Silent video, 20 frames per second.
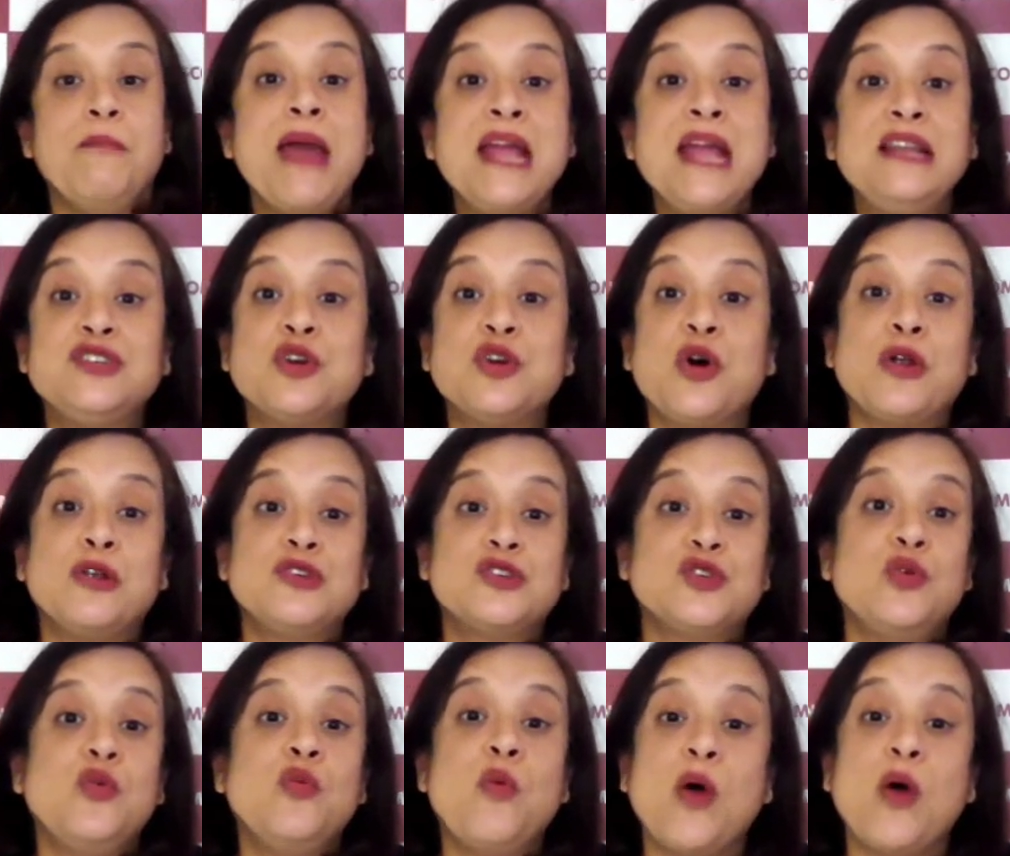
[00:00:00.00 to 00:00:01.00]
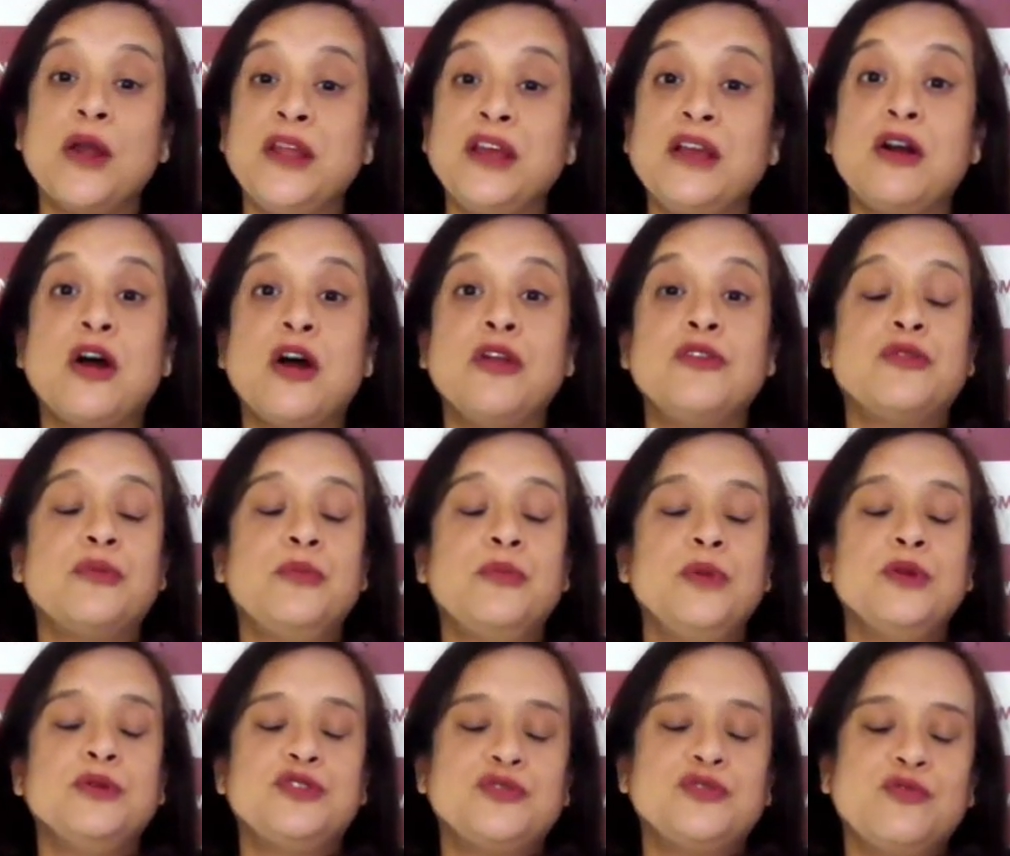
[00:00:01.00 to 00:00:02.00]
mentors who want to
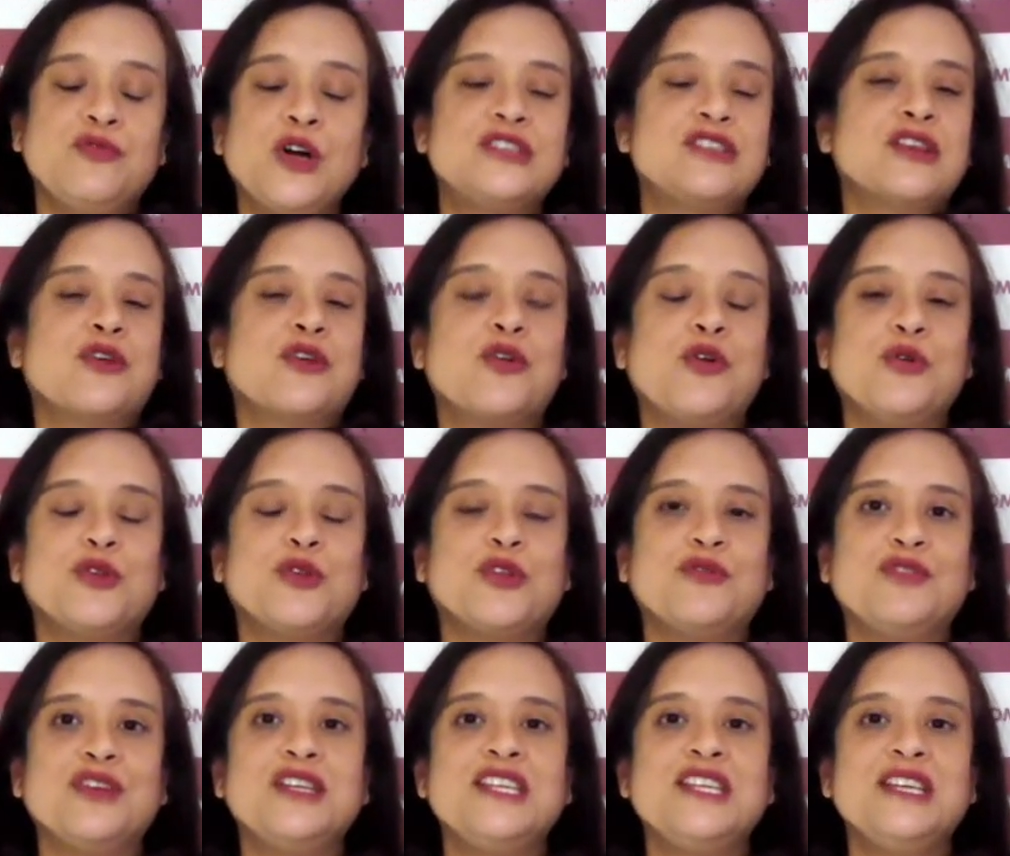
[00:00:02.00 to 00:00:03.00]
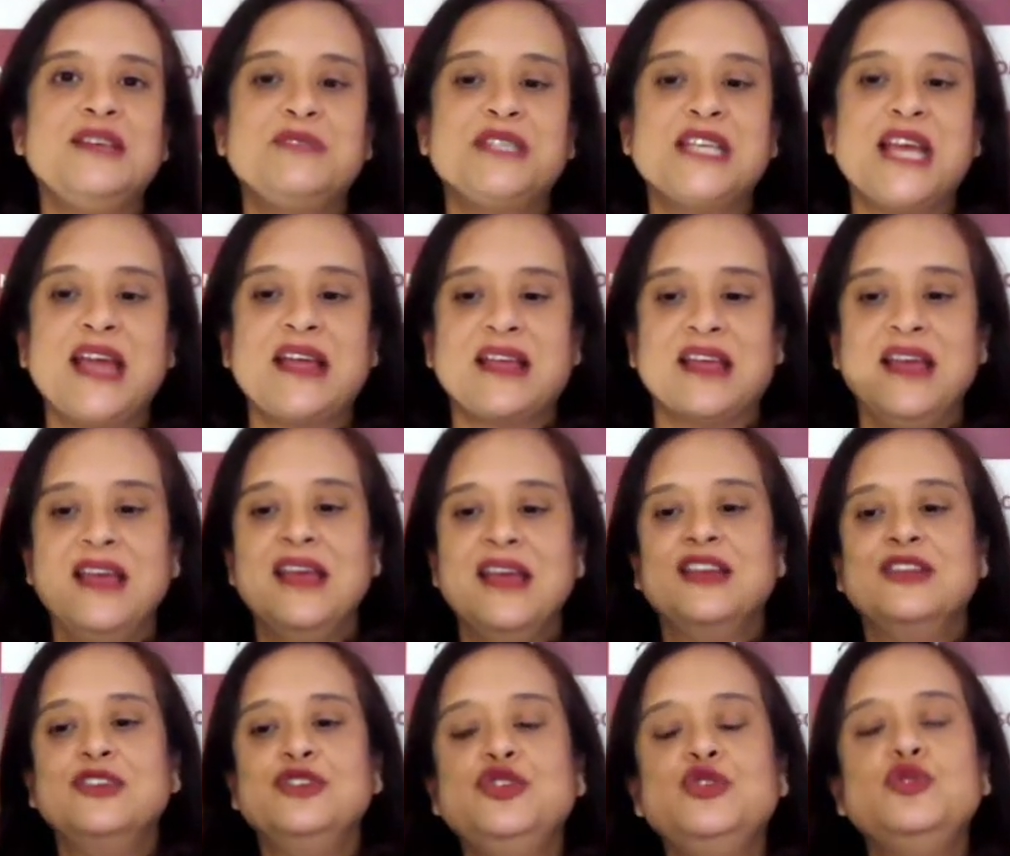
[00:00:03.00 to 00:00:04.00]
contribute towards the growth of the deep tech,
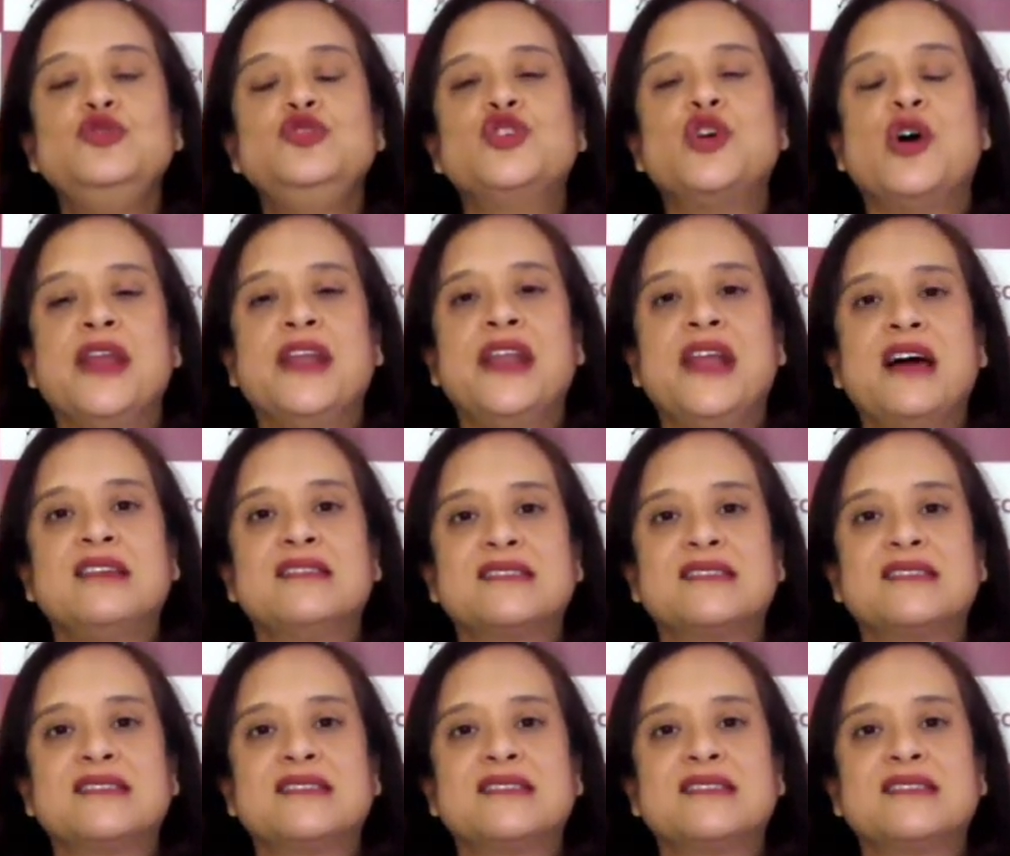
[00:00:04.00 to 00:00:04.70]
do join